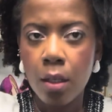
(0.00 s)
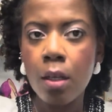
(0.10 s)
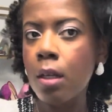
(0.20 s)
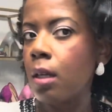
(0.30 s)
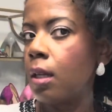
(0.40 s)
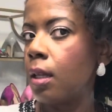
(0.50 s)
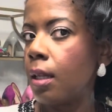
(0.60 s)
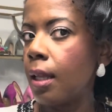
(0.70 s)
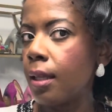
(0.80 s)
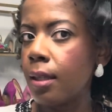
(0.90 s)
I think it looks
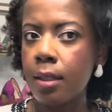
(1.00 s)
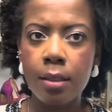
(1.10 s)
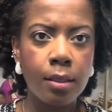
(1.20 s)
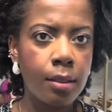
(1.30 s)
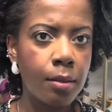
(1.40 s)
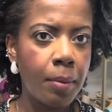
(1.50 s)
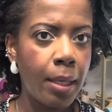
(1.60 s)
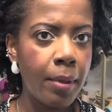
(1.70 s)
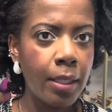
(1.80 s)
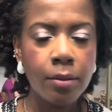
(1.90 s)
better
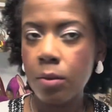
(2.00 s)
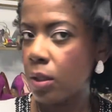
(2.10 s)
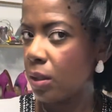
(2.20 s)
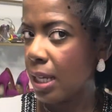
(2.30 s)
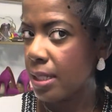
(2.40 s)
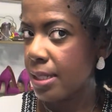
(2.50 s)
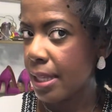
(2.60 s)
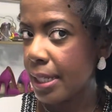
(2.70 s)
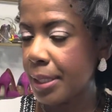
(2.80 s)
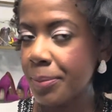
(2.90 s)
that way. A lot
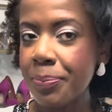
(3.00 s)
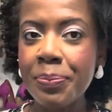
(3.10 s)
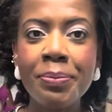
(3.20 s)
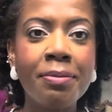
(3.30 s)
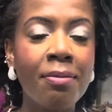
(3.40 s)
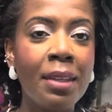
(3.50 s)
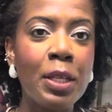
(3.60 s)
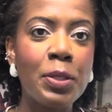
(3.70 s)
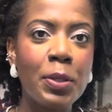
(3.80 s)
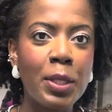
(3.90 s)
of people thought this
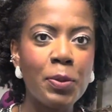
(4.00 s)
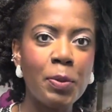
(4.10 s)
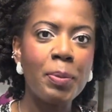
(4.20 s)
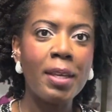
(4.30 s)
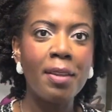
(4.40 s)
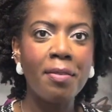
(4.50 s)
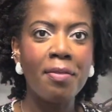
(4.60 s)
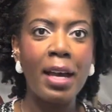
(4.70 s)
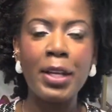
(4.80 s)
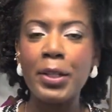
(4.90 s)
was actually a small
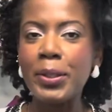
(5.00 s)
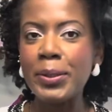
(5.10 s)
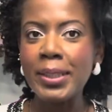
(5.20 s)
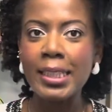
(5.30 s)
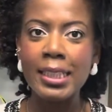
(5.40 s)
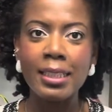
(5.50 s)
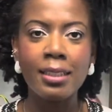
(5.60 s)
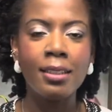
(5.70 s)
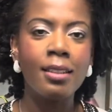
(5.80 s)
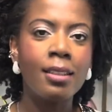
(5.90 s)
little hat
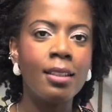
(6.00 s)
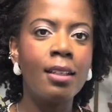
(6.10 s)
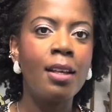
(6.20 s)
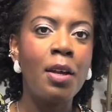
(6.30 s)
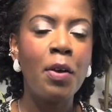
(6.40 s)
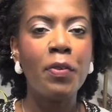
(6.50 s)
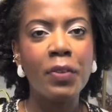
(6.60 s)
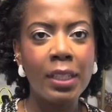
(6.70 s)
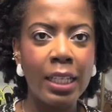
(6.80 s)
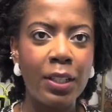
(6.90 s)
and not a
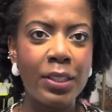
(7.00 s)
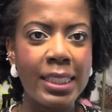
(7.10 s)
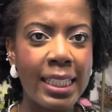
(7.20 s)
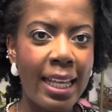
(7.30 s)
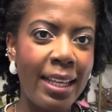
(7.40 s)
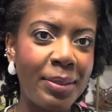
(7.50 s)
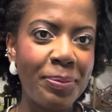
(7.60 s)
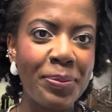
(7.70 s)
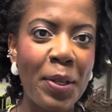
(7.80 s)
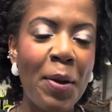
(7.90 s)
headband. But that's the
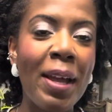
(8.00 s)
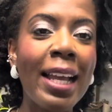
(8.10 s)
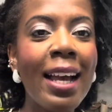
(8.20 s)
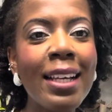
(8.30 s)
final look.